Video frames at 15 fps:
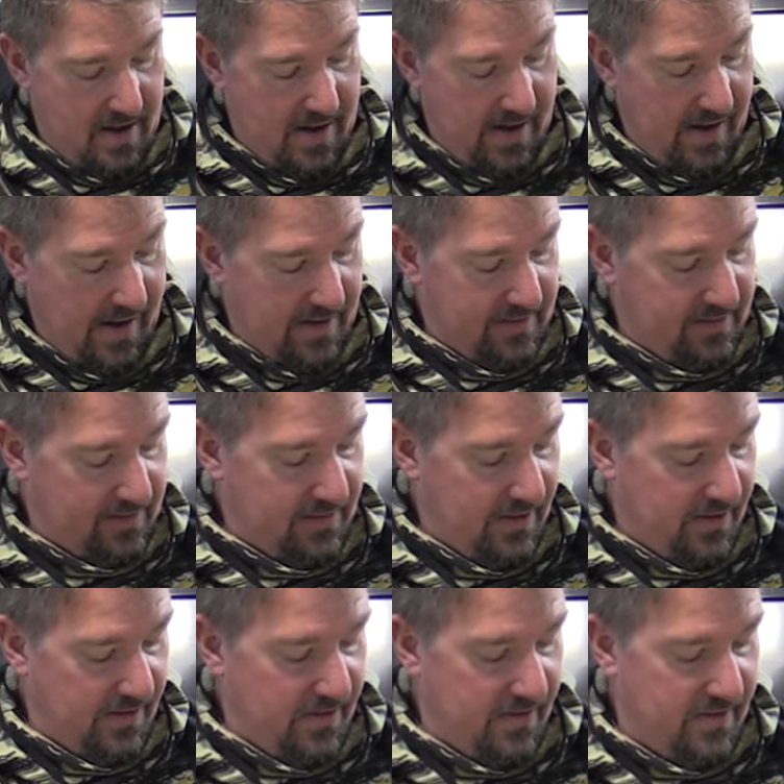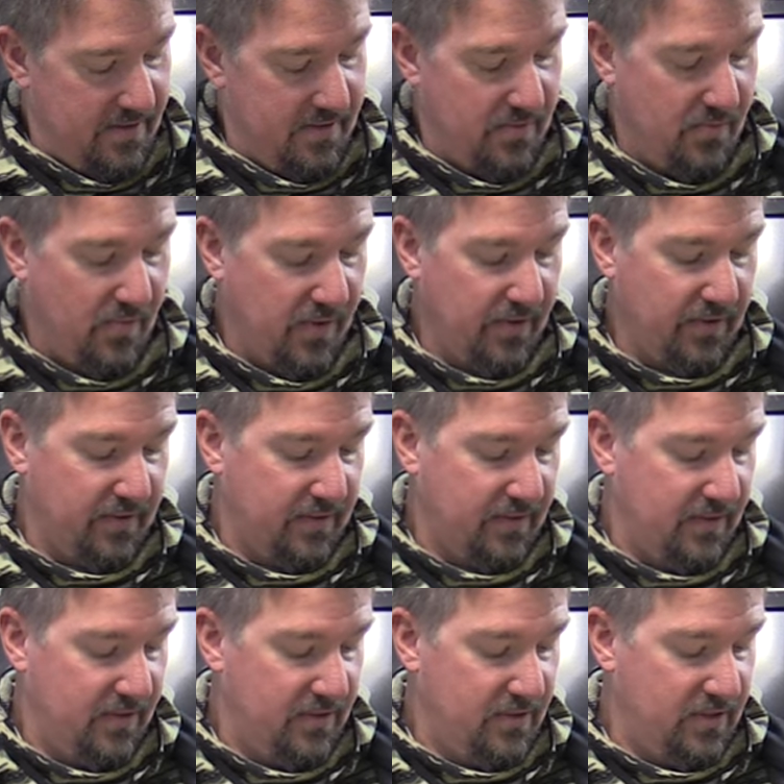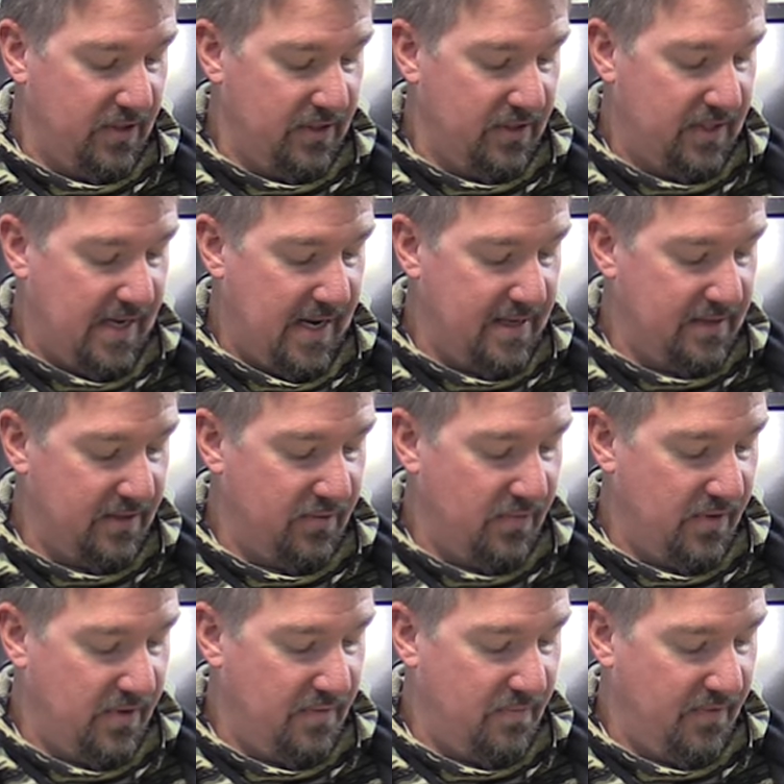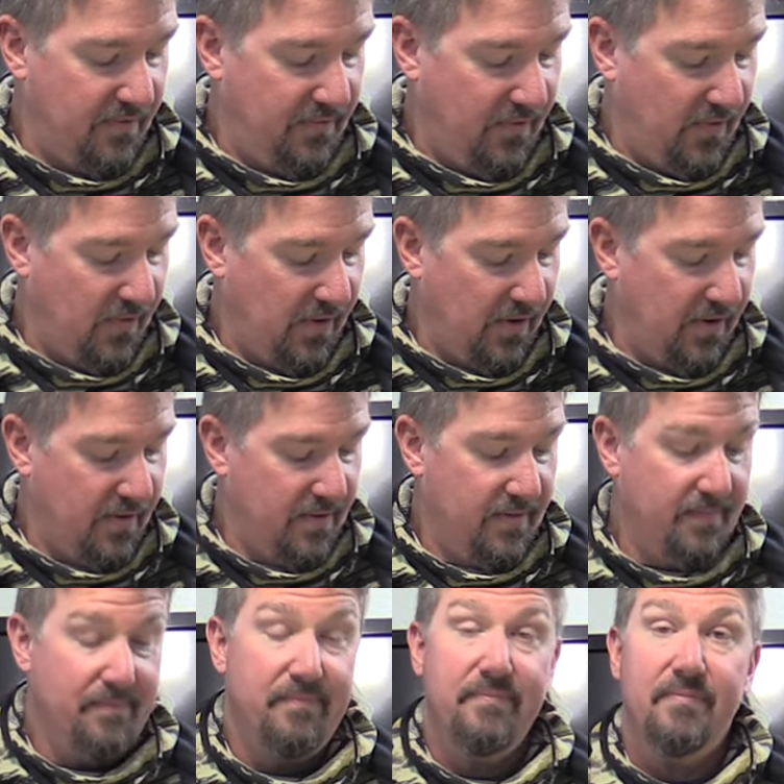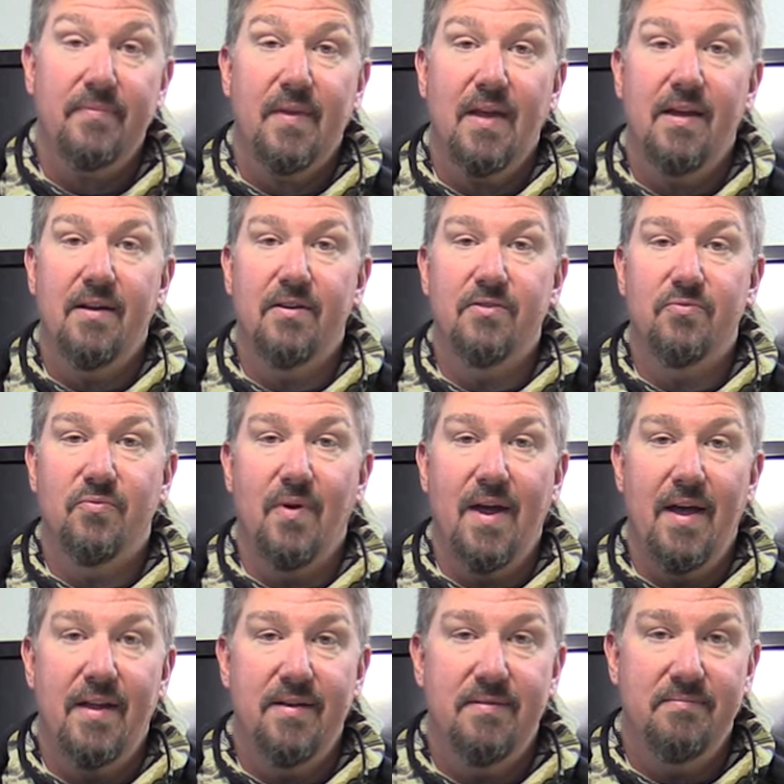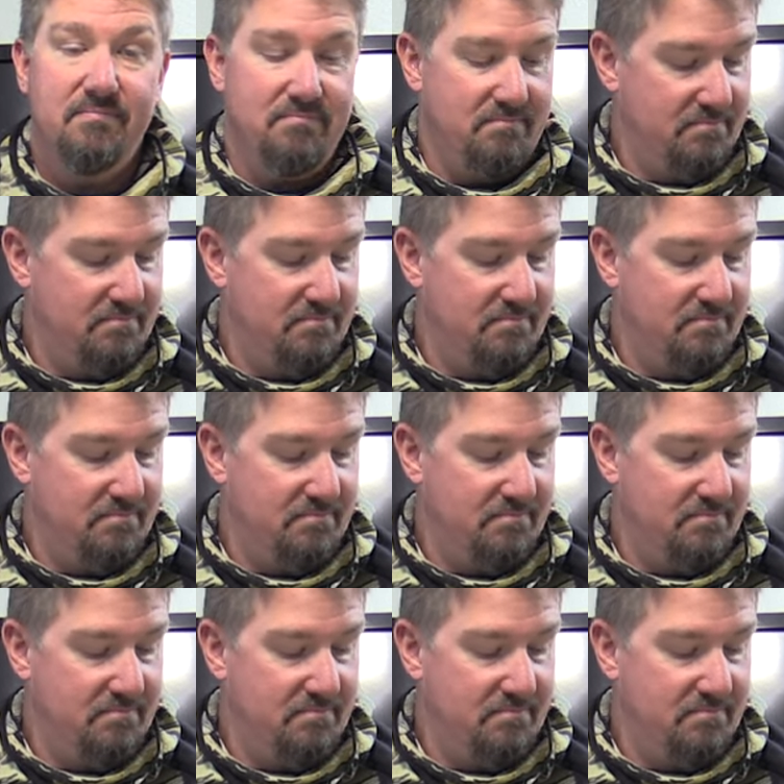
and it still works just as it would before. Here it's red,